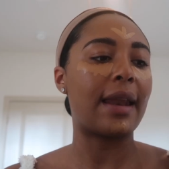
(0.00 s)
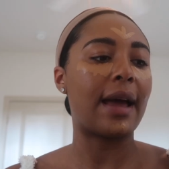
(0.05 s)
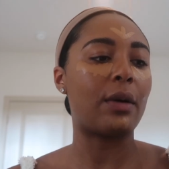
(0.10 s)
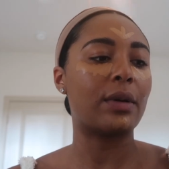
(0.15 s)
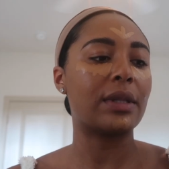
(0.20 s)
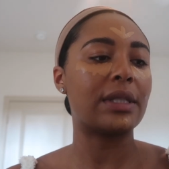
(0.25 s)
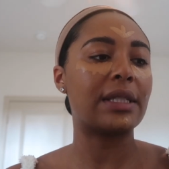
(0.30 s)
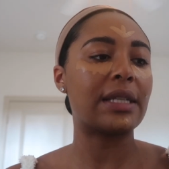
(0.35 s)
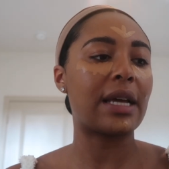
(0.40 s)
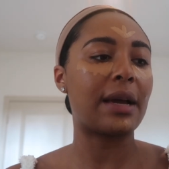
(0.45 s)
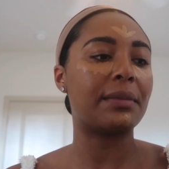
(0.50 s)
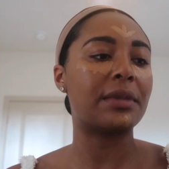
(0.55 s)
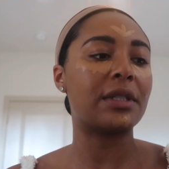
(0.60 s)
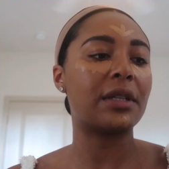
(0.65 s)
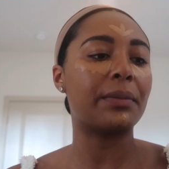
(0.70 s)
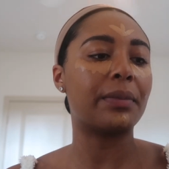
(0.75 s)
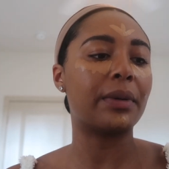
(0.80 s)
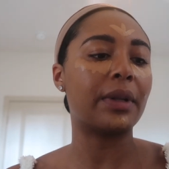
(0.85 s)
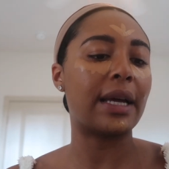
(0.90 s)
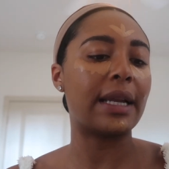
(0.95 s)
Now it's time
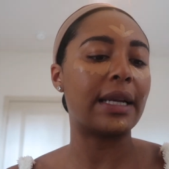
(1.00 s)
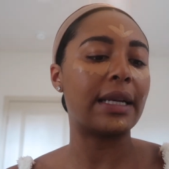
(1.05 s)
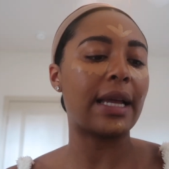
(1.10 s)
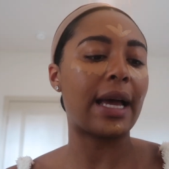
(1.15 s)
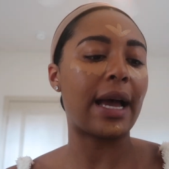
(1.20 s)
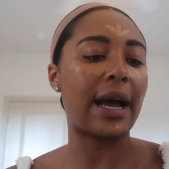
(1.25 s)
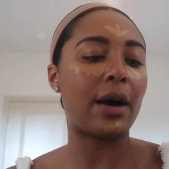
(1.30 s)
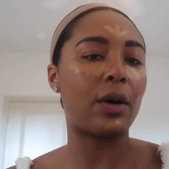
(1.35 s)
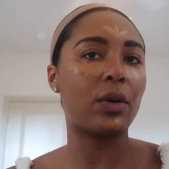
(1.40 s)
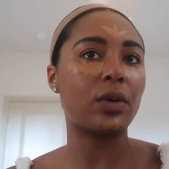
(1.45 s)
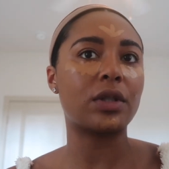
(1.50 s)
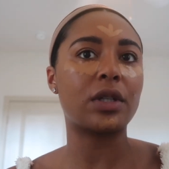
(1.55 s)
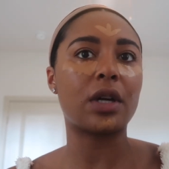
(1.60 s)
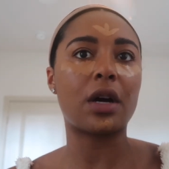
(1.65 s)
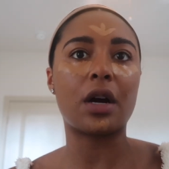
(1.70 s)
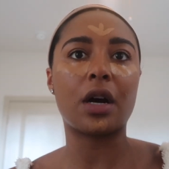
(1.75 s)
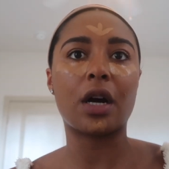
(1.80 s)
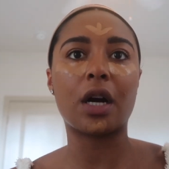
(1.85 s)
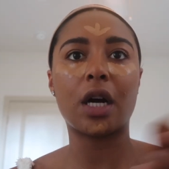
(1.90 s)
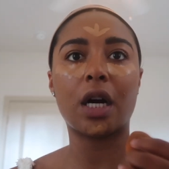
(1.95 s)
to blend out
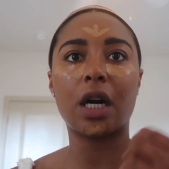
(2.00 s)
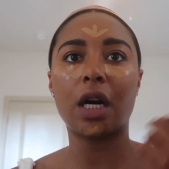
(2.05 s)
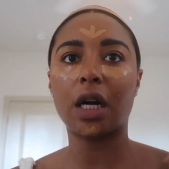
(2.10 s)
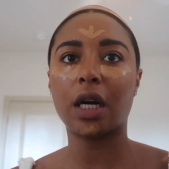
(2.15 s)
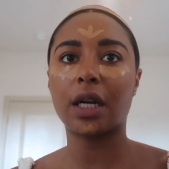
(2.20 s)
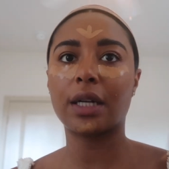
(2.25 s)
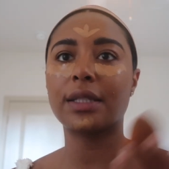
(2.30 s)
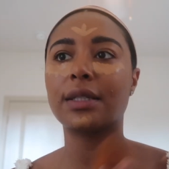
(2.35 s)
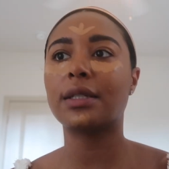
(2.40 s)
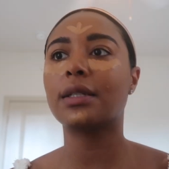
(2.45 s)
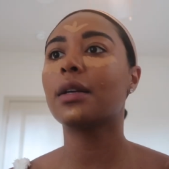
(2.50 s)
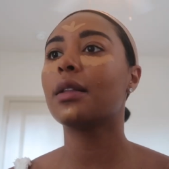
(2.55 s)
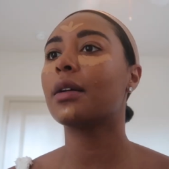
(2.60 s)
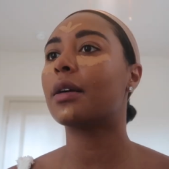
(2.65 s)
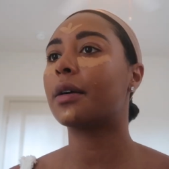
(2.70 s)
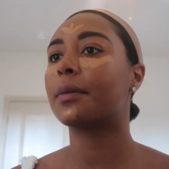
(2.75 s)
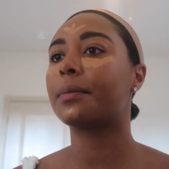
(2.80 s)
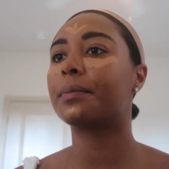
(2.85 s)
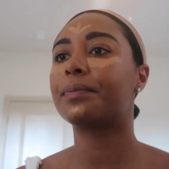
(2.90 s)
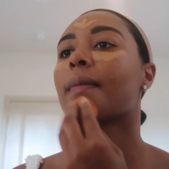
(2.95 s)
our
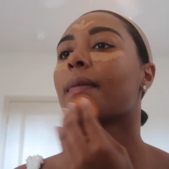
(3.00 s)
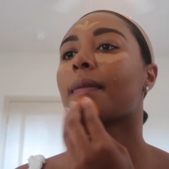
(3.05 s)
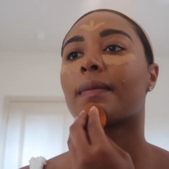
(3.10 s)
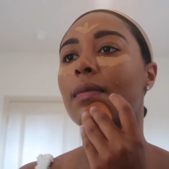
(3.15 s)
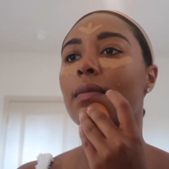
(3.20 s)
concealer.